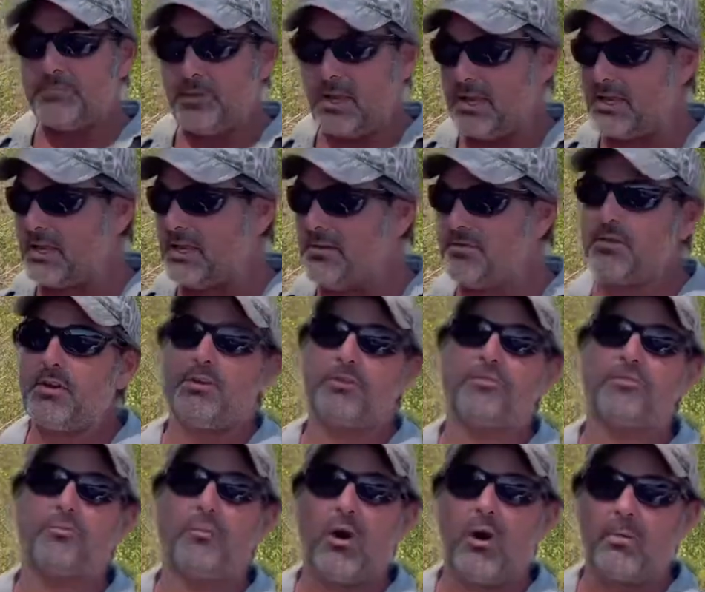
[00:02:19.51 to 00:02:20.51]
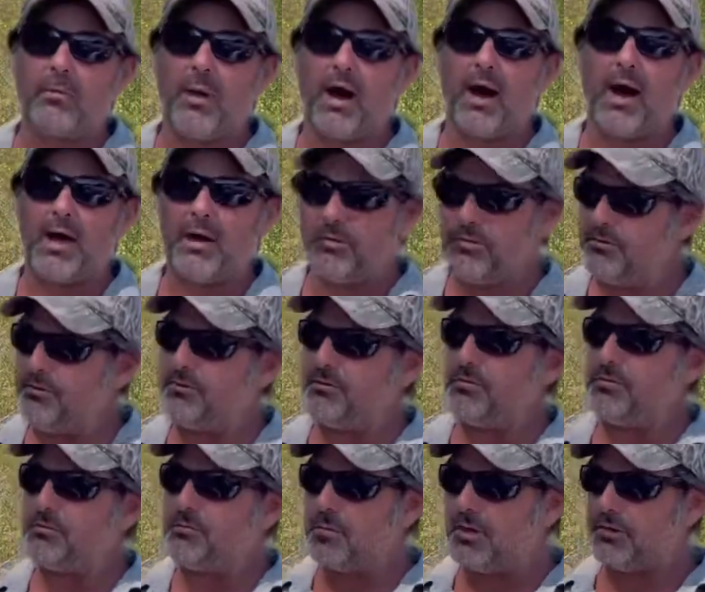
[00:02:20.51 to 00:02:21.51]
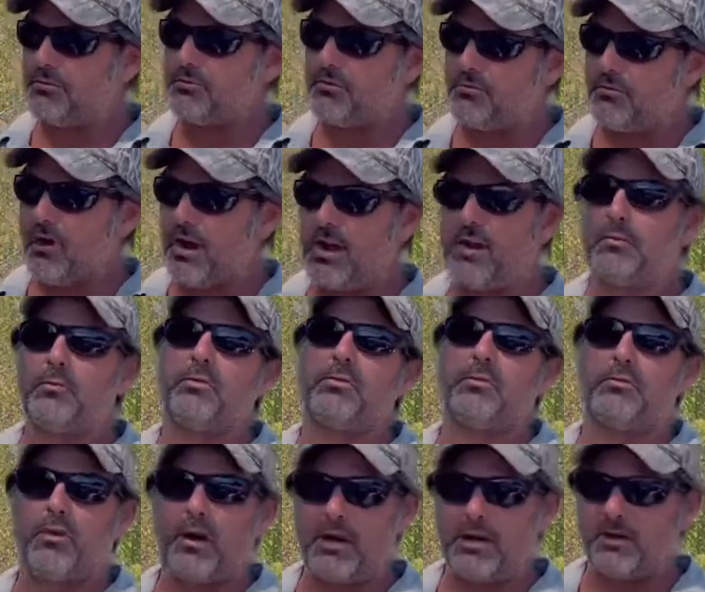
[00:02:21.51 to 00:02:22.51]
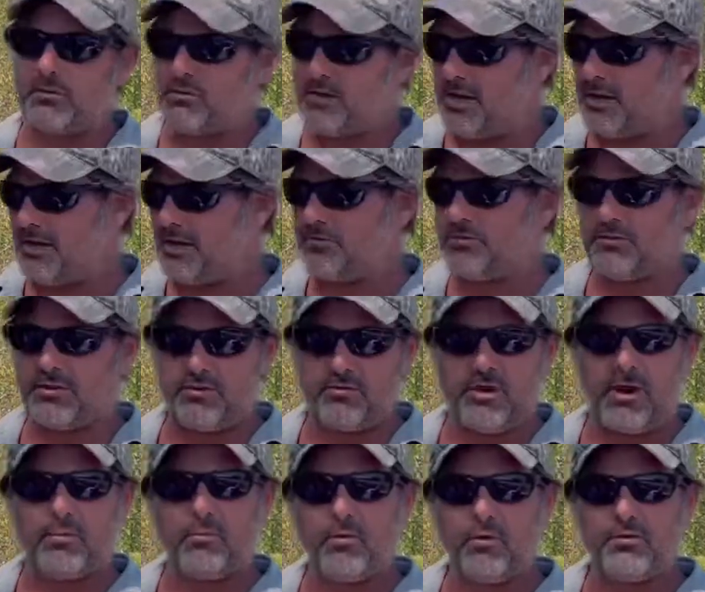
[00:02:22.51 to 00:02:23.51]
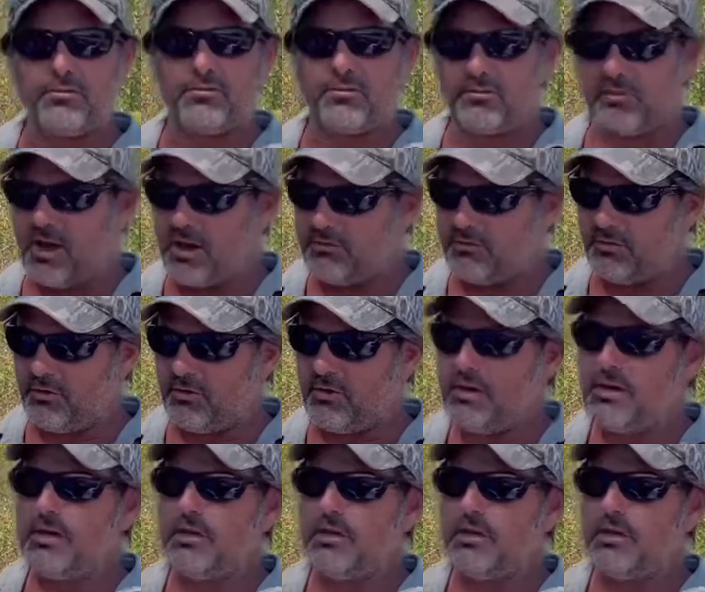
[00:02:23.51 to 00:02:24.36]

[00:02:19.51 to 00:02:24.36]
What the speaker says: And even in small piles, if you mix it right with the right ingredients and the right moisture level,